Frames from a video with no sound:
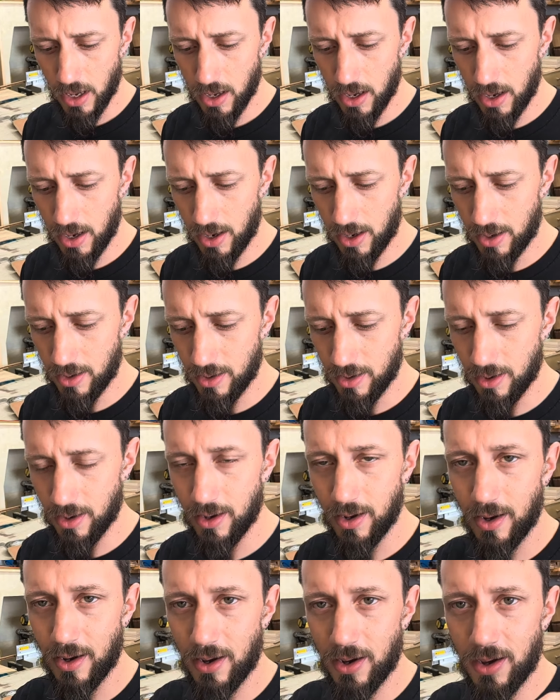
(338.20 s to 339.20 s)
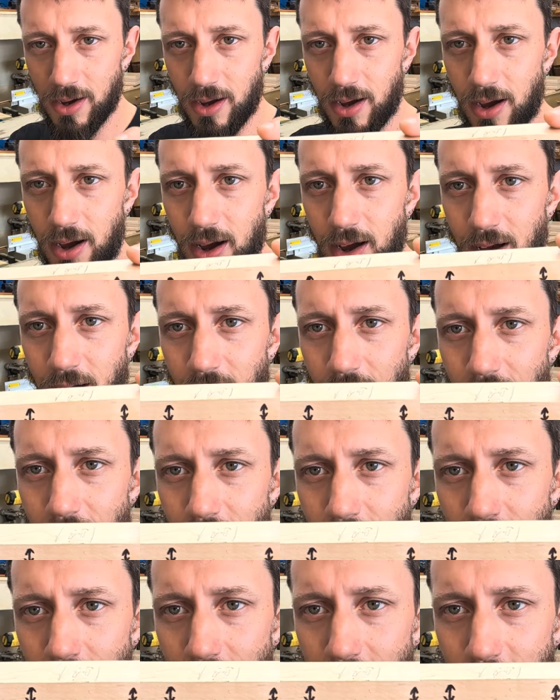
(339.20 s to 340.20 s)
and
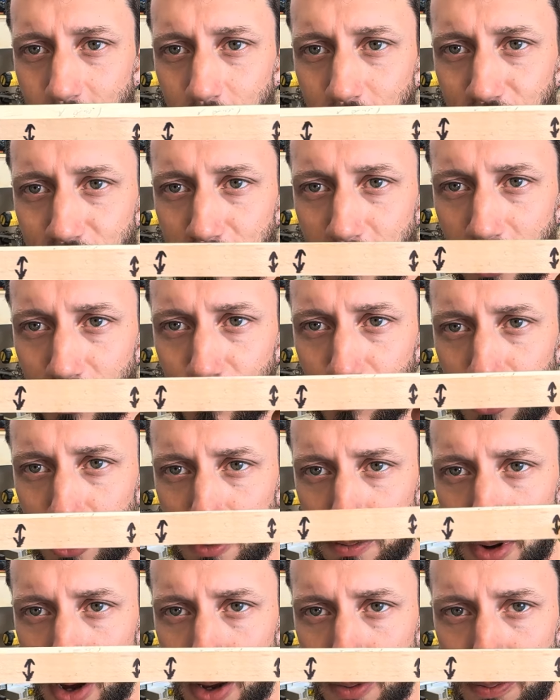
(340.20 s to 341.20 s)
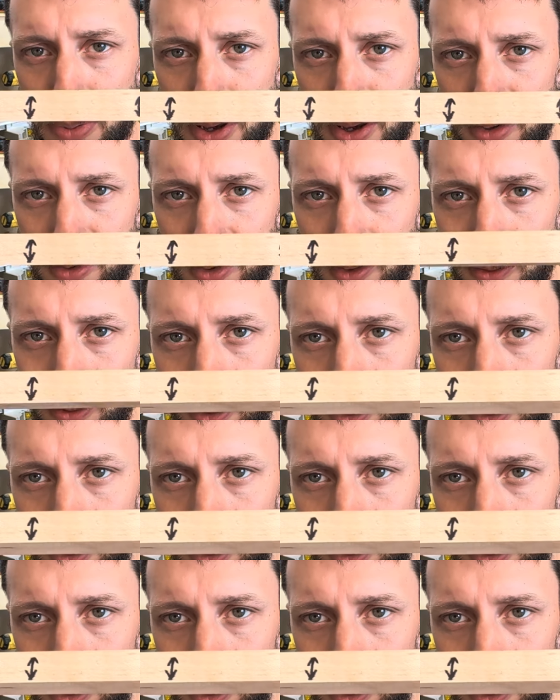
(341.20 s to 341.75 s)
I was measuring my piece of